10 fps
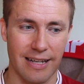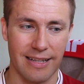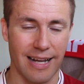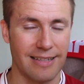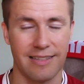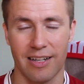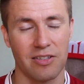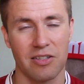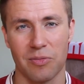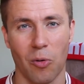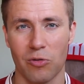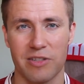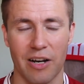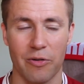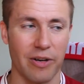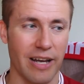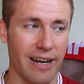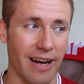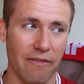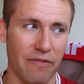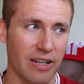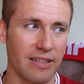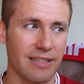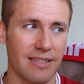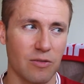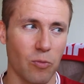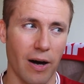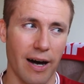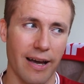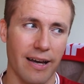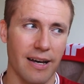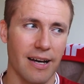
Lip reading: That's not a small salary, and I think this is why